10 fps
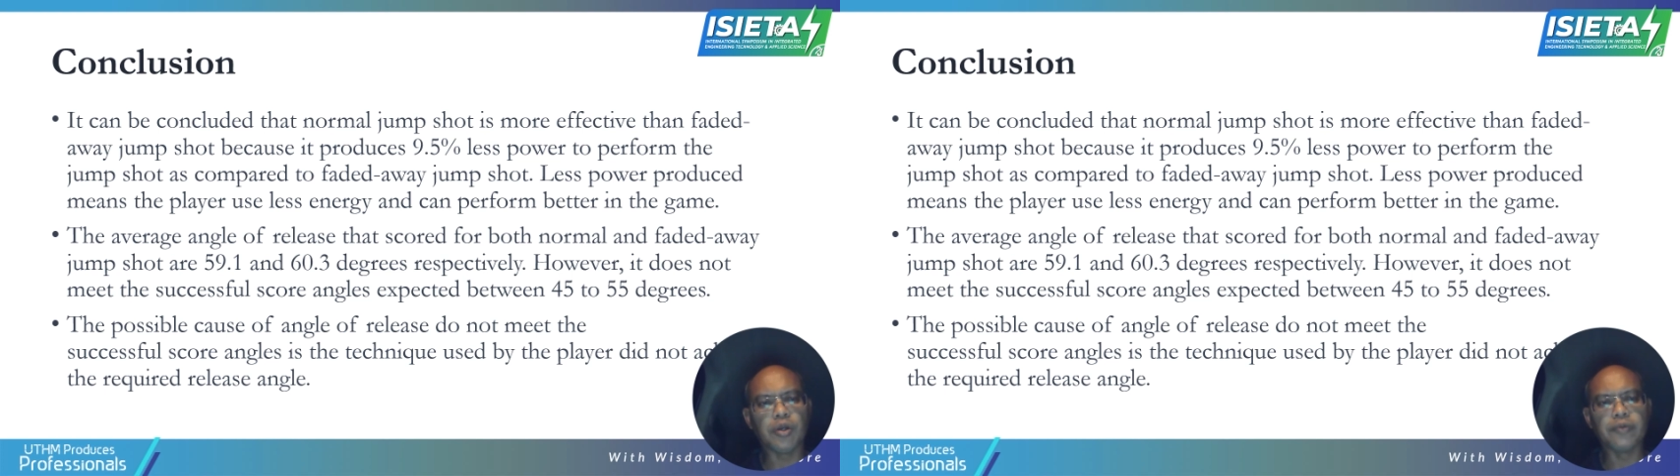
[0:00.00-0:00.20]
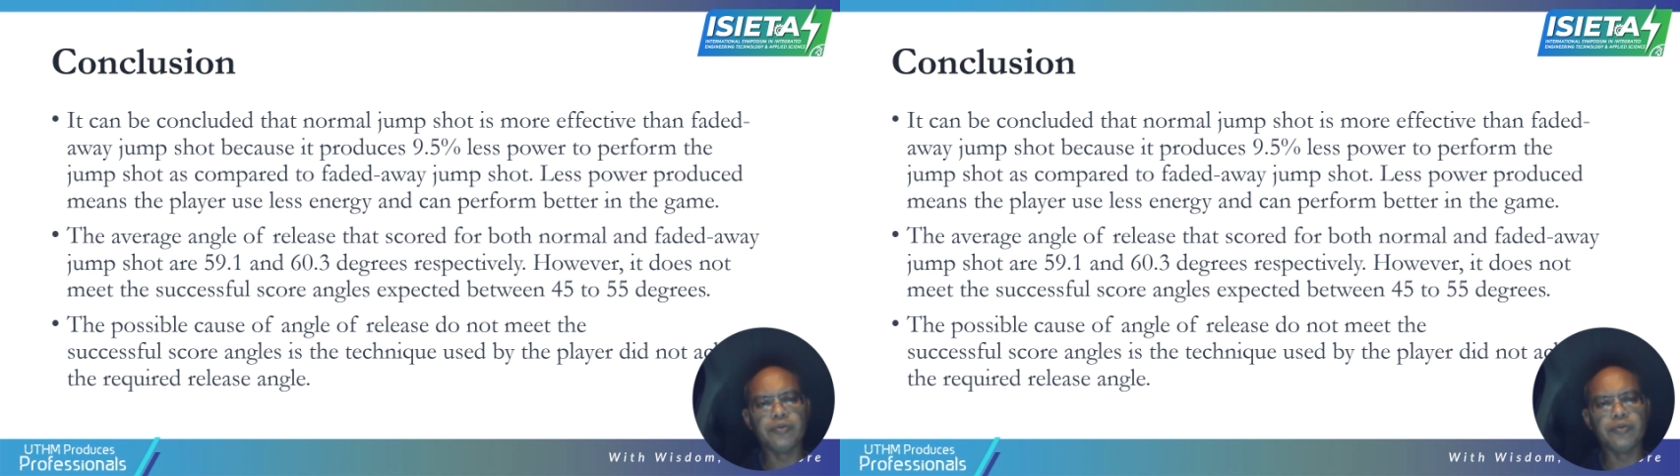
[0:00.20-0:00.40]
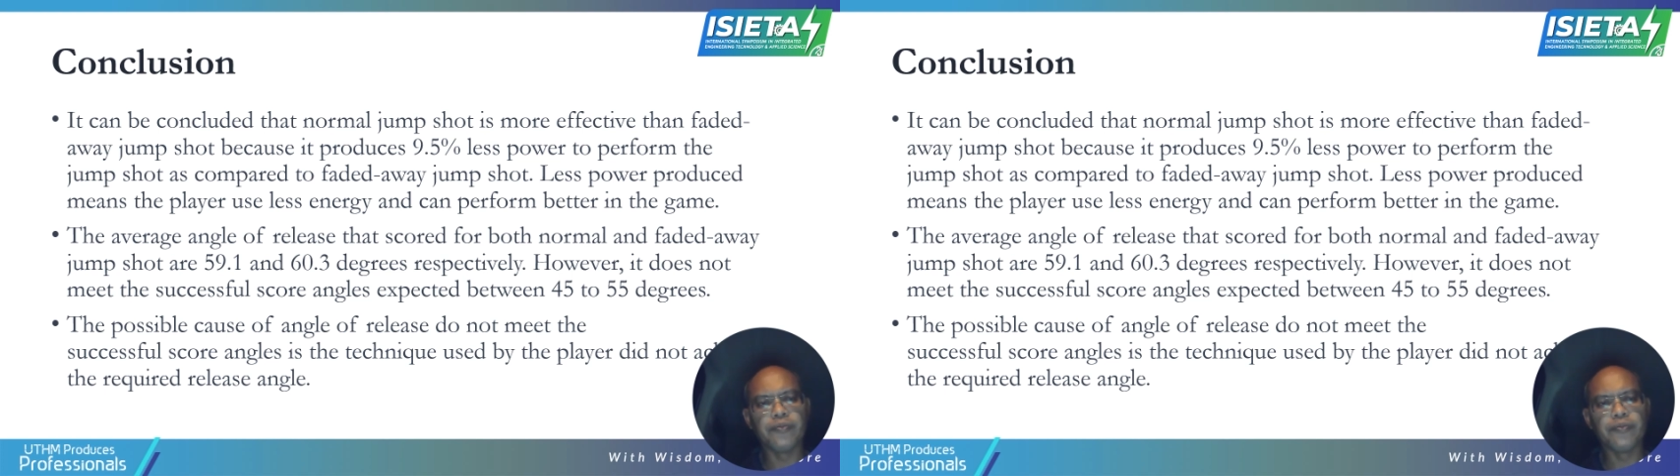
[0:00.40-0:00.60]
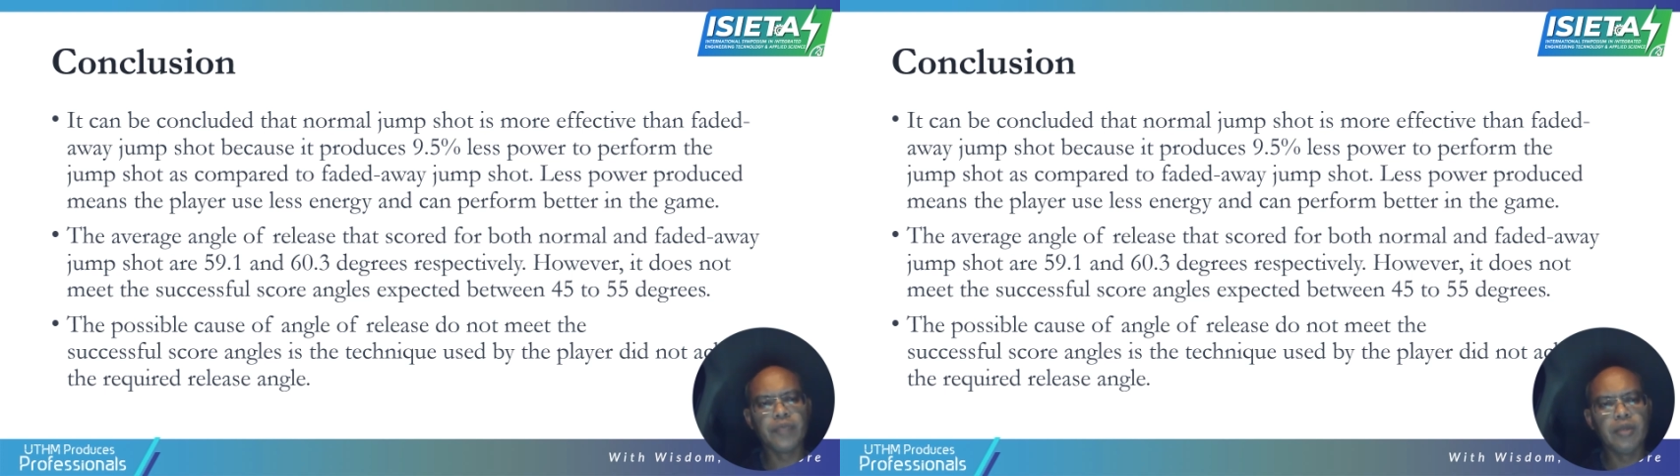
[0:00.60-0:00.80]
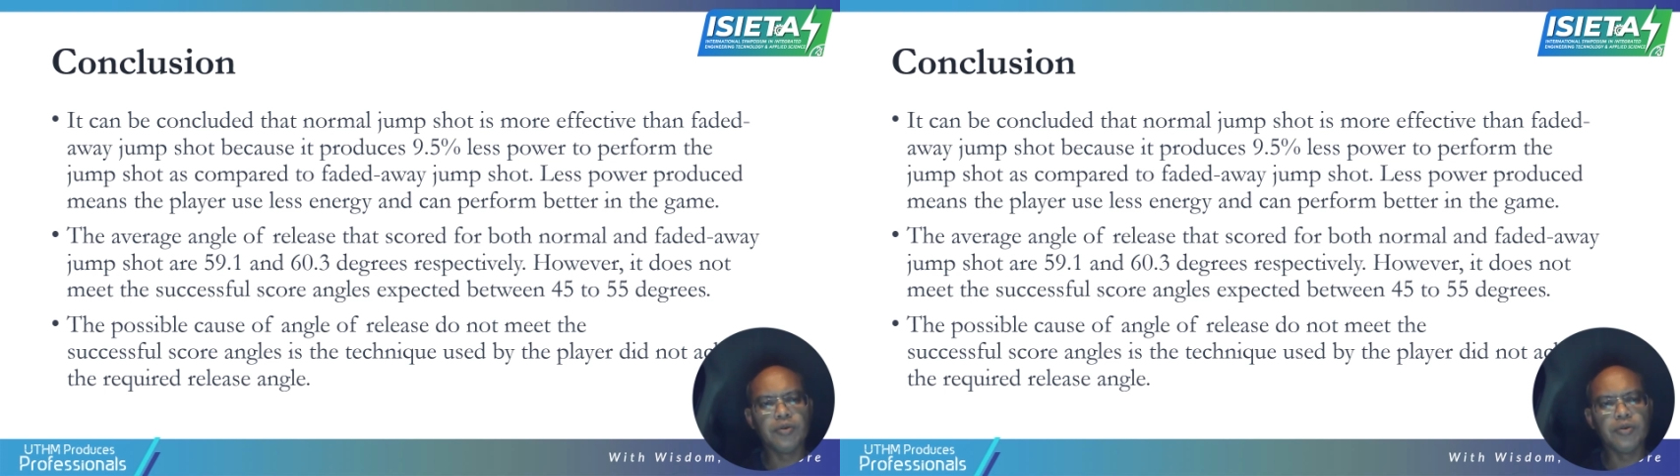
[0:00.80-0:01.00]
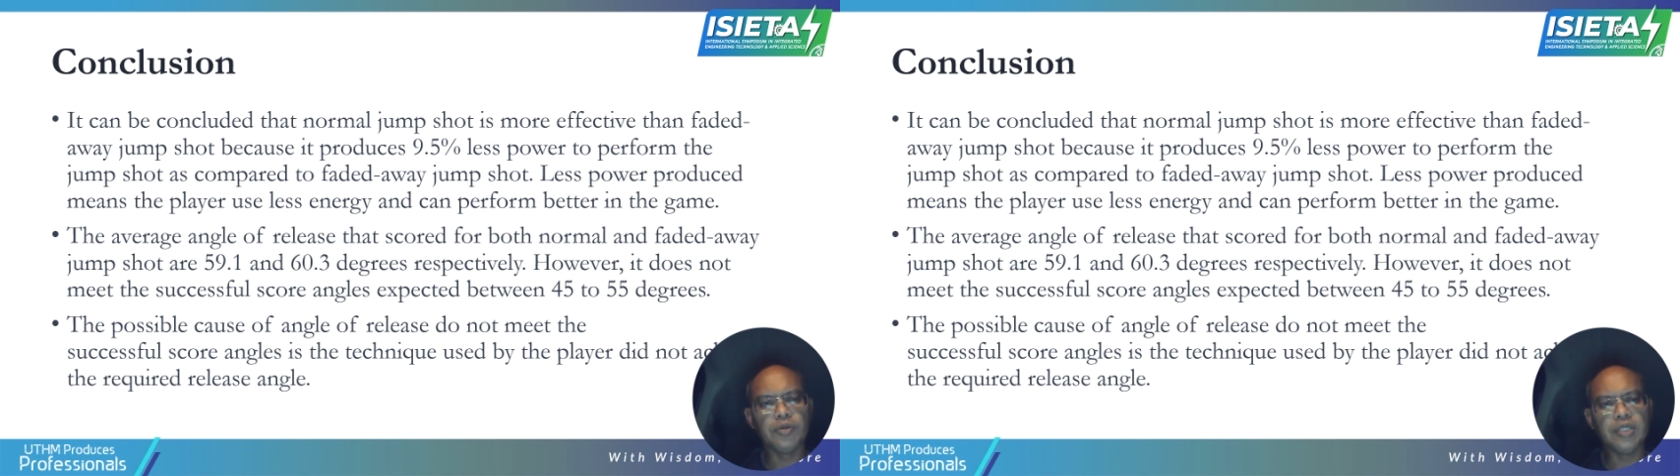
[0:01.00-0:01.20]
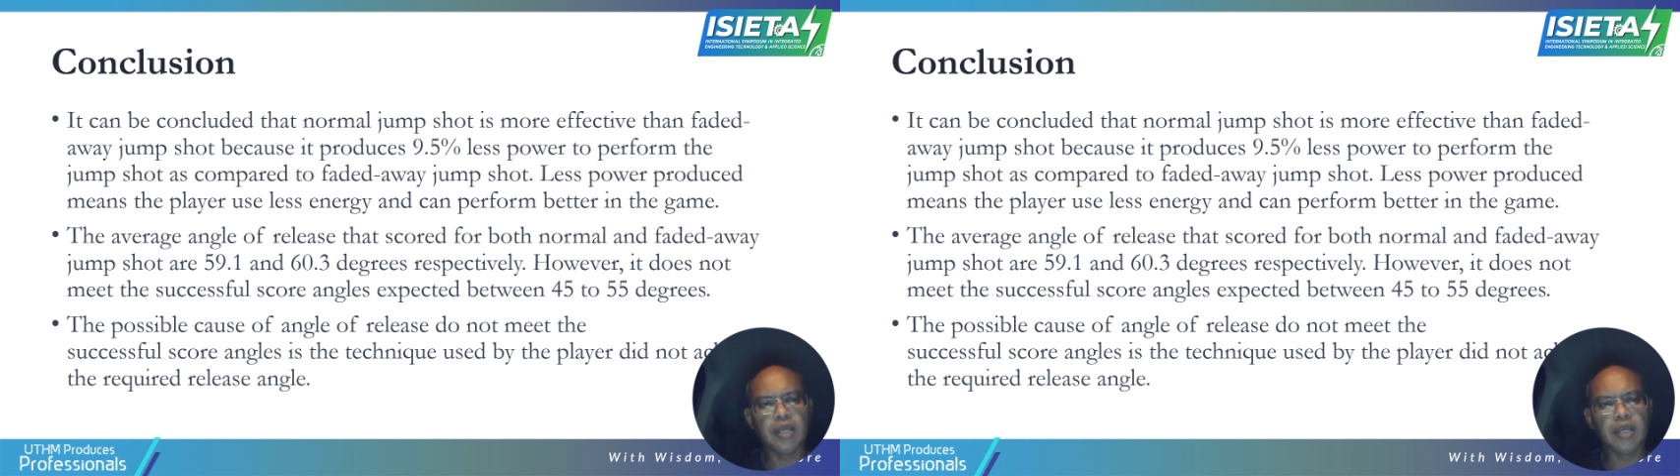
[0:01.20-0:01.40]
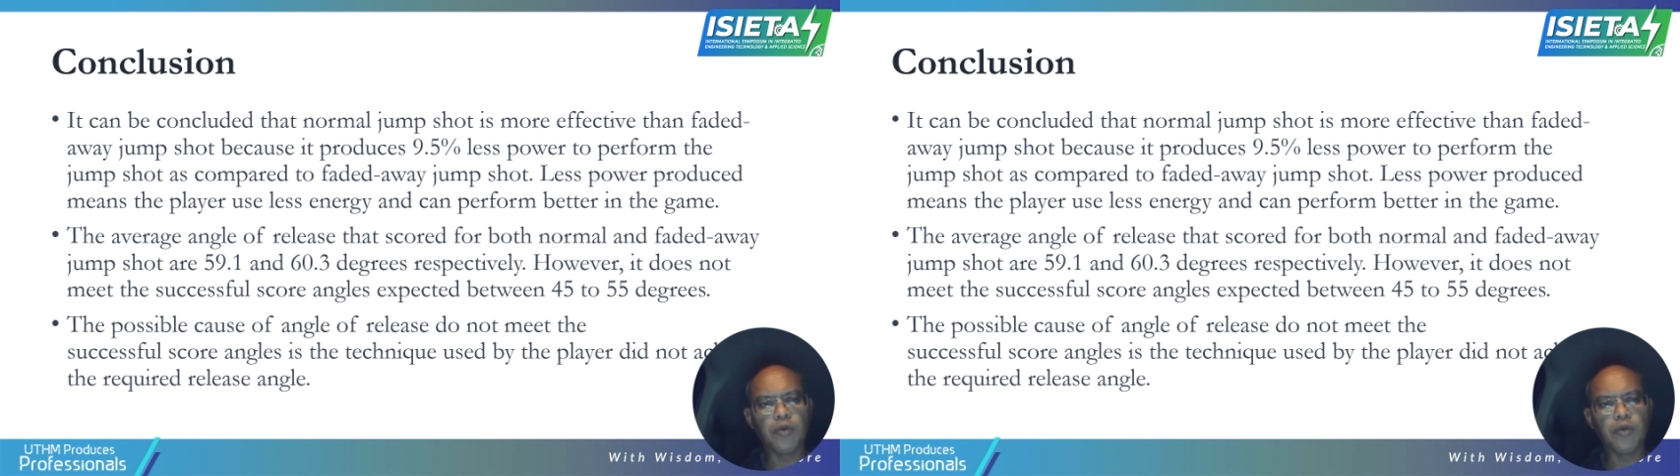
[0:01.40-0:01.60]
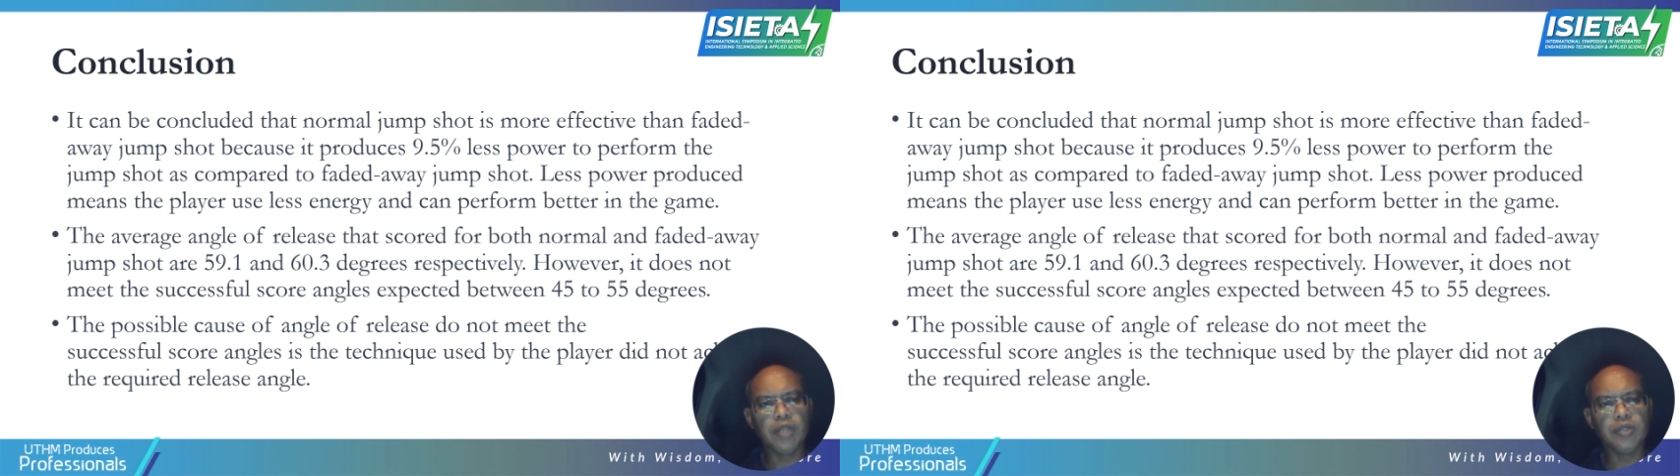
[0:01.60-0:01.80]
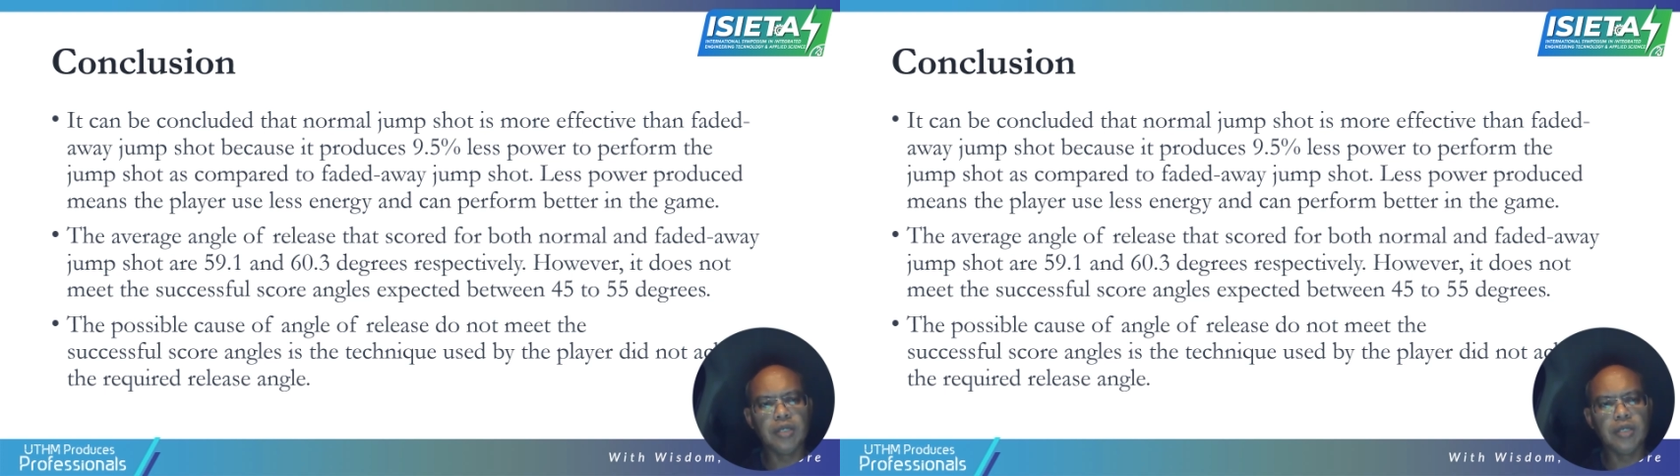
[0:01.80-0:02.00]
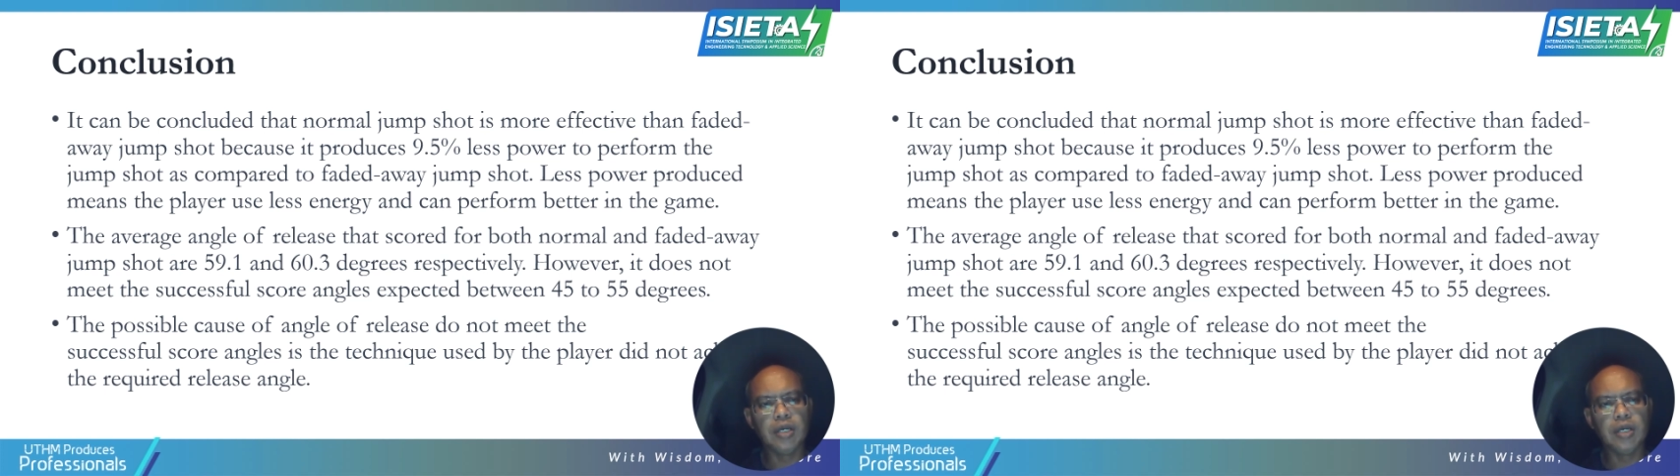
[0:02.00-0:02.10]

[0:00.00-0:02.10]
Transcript: So the second one, our